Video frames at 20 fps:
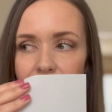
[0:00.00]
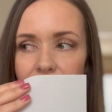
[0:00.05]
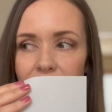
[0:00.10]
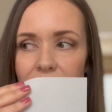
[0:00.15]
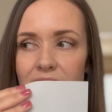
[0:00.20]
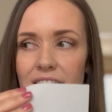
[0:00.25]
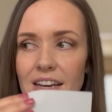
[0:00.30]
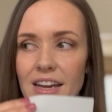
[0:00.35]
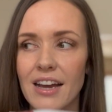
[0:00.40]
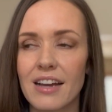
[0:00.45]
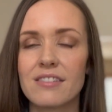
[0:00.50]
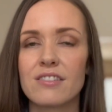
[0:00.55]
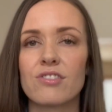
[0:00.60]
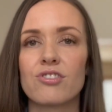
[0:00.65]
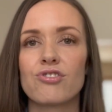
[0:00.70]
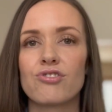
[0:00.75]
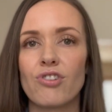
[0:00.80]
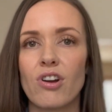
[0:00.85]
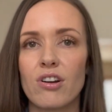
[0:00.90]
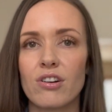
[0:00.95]
it has a
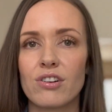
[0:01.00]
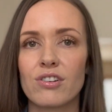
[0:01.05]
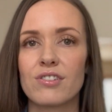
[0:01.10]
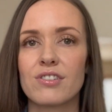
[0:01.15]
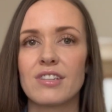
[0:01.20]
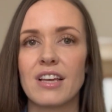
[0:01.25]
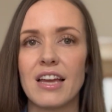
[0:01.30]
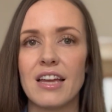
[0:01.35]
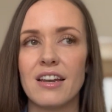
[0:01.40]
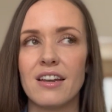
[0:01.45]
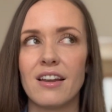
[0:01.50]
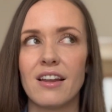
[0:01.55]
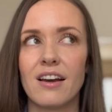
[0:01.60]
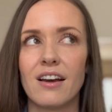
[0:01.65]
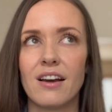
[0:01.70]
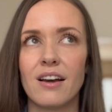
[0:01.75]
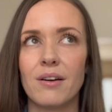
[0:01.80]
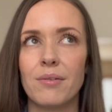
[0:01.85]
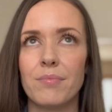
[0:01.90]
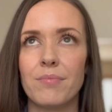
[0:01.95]
stronger scent.
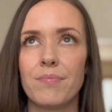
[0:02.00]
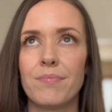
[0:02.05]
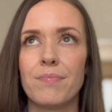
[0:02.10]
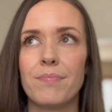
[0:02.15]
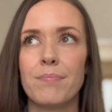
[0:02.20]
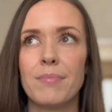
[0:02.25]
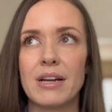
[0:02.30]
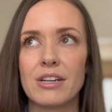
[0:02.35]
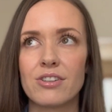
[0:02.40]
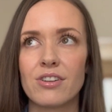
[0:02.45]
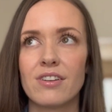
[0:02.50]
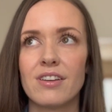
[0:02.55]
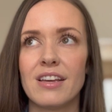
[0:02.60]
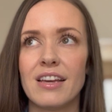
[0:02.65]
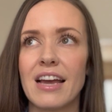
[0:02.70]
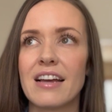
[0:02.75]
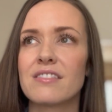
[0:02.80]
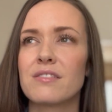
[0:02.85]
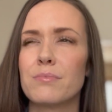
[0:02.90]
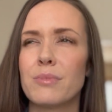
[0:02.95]

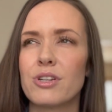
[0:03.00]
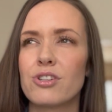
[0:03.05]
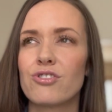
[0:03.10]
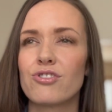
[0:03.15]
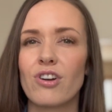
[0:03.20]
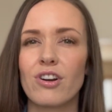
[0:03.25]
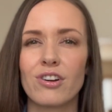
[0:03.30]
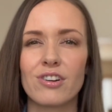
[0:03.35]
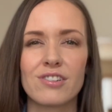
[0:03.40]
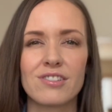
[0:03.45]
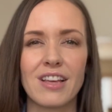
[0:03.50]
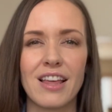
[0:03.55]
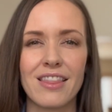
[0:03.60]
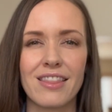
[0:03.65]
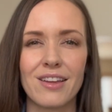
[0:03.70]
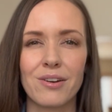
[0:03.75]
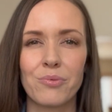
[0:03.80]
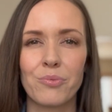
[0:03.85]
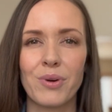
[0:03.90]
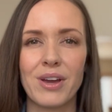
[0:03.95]
It has a much stronger scent
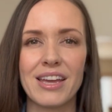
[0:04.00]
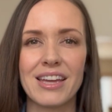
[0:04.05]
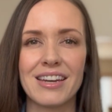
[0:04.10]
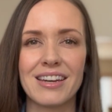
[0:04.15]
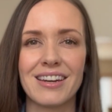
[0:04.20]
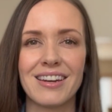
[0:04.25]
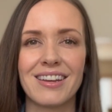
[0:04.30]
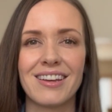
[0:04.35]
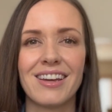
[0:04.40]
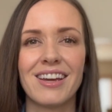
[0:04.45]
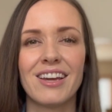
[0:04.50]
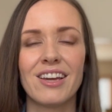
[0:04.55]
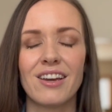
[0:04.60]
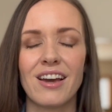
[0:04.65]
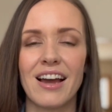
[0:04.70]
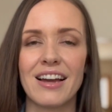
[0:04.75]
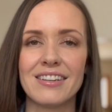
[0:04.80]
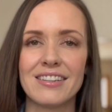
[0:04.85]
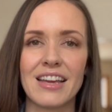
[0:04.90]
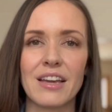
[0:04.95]
than when
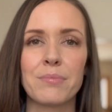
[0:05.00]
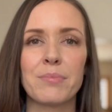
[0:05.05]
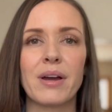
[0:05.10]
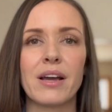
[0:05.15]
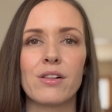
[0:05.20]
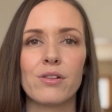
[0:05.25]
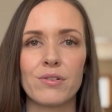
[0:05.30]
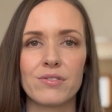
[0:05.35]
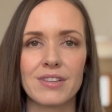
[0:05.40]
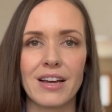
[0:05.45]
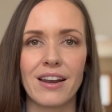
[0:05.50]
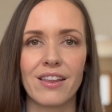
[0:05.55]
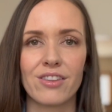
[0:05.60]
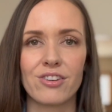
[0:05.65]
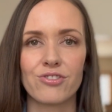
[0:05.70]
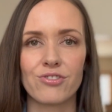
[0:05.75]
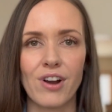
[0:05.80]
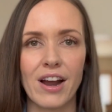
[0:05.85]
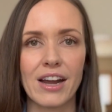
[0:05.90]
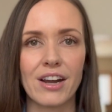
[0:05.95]
I take my clothes out of the
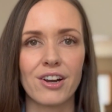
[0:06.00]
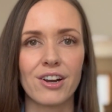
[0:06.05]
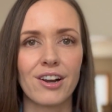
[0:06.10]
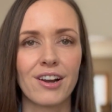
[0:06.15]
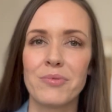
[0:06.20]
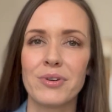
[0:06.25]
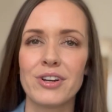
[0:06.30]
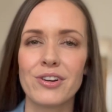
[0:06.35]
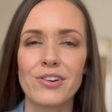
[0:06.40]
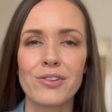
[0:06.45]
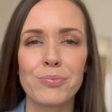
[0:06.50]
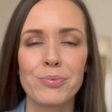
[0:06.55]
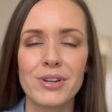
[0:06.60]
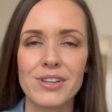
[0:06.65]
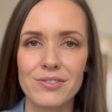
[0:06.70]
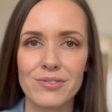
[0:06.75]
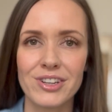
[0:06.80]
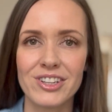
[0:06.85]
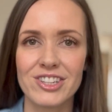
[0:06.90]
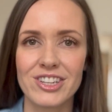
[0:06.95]
dryer. When Earth
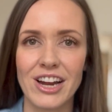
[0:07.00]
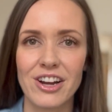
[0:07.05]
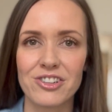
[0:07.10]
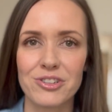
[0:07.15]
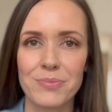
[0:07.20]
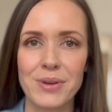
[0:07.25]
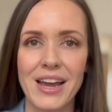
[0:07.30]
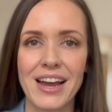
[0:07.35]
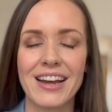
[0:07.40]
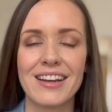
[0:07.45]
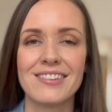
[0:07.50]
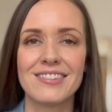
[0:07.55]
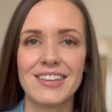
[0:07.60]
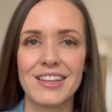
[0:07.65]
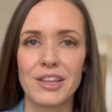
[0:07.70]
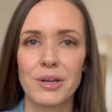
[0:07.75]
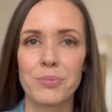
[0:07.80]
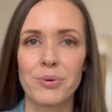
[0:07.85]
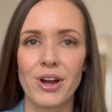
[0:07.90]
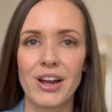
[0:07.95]
Breeze reached out to me, I had
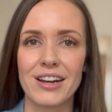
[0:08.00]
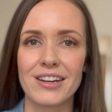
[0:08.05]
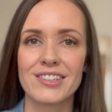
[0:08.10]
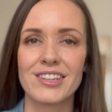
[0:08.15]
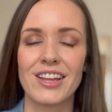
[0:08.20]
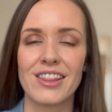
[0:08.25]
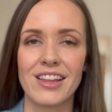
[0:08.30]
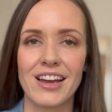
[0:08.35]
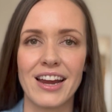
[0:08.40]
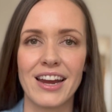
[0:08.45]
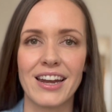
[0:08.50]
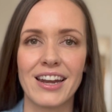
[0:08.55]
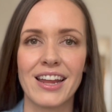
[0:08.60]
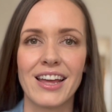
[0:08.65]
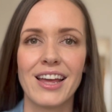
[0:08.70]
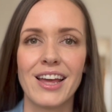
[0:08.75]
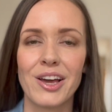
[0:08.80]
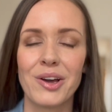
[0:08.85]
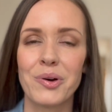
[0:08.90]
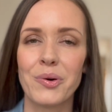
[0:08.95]
seen their product
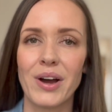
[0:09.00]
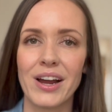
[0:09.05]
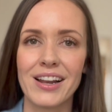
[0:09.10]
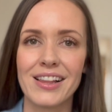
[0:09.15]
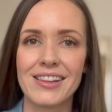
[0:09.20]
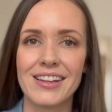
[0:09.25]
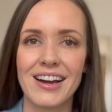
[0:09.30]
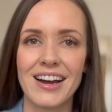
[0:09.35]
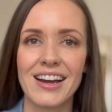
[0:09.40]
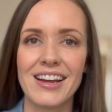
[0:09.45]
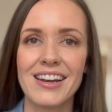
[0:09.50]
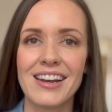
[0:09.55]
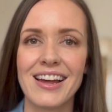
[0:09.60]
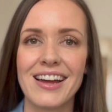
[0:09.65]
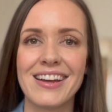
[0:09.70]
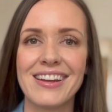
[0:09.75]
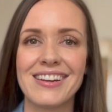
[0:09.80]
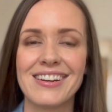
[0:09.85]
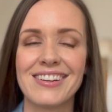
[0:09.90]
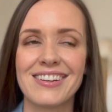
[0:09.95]
online quite a lot,
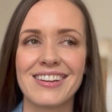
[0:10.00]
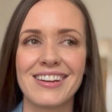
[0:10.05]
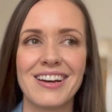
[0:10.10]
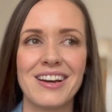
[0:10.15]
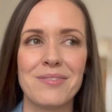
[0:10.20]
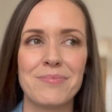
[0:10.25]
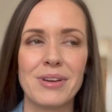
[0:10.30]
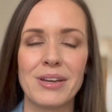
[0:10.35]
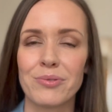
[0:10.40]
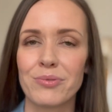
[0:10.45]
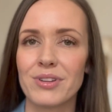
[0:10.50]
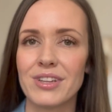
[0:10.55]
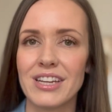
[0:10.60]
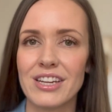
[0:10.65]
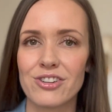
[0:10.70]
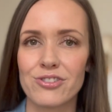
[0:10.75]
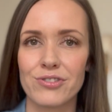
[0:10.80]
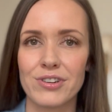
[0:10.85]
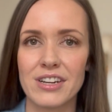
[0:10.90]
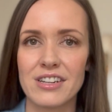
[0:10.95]
and it really
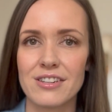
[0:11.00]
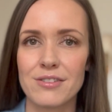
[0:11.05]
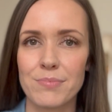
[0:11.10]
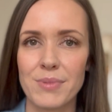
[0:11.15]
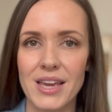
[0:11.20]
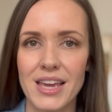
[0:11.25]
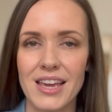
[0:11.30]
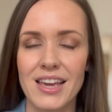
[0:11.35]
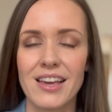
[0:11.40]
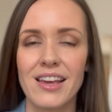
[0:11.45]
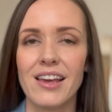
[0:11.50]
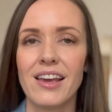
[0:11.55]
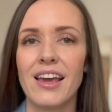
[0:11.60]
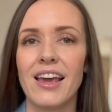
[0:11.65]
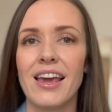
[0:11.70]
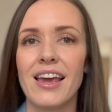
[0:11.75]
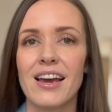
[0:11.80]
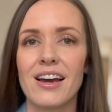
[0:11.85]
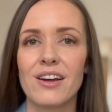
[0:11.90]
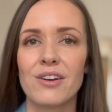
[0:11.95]
intrigued me.
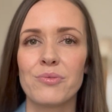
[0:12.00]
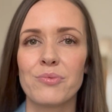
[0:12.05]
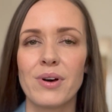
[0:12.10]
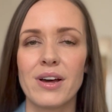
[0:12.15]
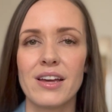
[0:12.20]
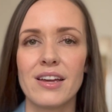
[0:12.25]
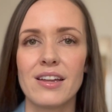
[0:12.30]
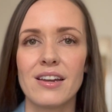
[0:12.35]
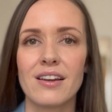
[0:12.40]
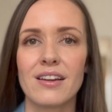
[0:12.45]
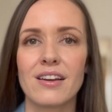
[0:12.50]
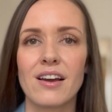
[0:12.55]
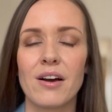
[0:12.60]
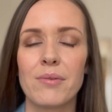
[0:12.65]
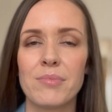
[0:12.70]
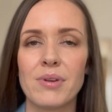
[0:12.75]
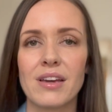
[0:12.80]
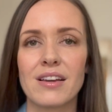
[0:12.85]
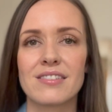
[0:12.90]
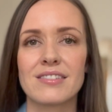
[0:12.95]
And what
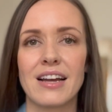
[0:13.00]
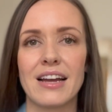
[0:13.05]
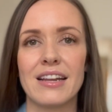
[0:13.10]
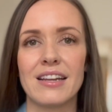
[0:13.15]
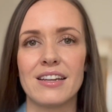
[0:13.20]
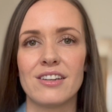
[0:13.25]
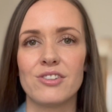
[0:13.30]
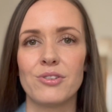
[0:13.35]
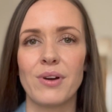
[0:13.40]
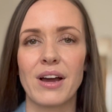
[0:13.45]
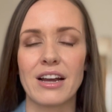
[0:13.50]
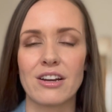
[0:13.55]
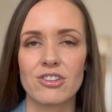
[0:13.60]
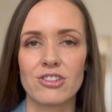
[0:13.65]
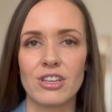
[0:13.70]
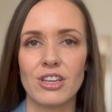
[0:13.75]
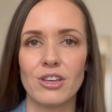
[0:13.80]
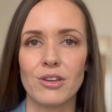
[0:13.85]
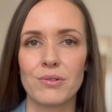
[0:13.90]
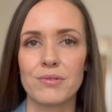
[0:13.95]
got me excited to
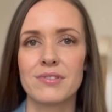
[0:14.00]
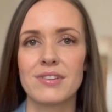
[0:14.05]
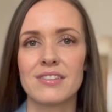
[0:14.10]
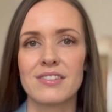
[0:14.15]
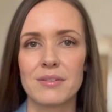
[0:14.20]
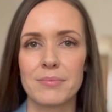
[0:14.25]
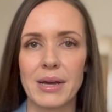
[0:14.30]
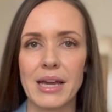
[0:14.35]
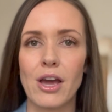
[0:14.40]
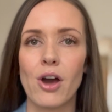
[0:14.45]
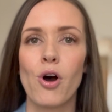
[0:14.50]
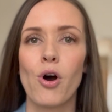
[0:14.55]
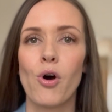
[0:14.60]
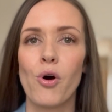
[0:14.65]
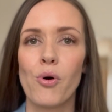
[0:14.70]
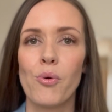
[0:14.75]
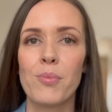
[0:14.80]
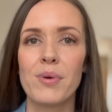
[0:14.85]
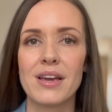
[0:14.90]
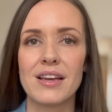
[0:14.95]
actually use this in my
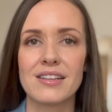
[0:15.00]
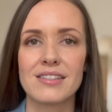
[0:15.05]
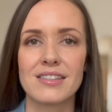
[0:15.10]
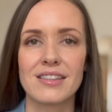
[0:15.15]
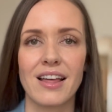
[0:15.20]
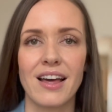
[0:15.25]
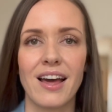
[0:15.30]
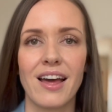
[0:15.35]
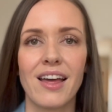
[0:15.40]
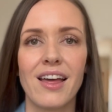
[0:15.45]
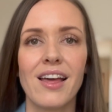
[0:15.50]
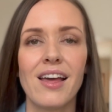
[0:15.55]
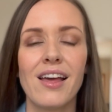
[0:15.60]
home is that